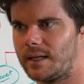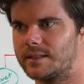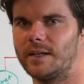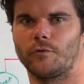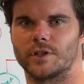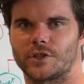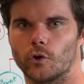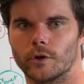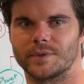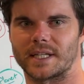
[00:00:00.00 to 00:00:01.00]
different
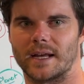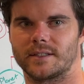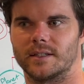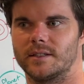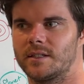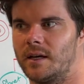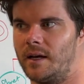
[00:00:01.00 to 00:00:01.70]
circumstances,